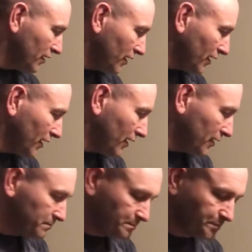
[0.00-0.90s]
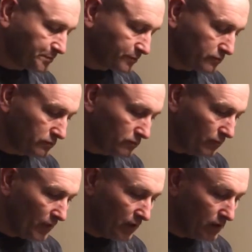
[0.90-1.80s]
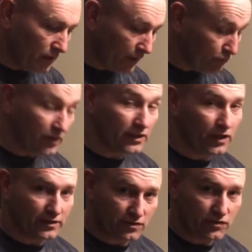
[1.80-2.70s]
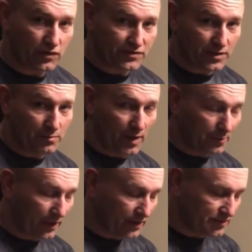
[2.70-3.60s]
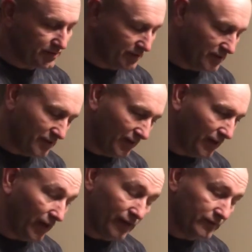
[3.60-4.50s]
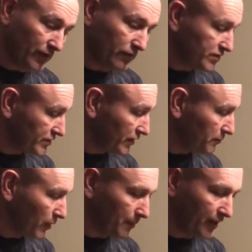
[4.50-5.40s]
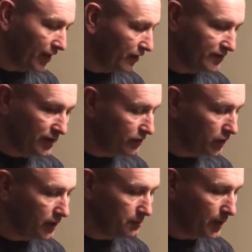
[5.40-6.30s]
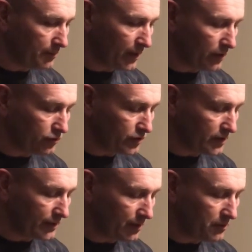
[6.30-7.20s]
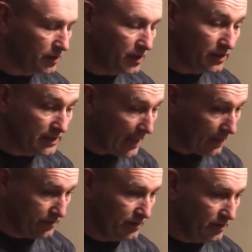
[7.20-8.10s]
I'd really like to start seeing bobcats. I've never seen a bobcat. I've never caught a bobcat on trail camera yet.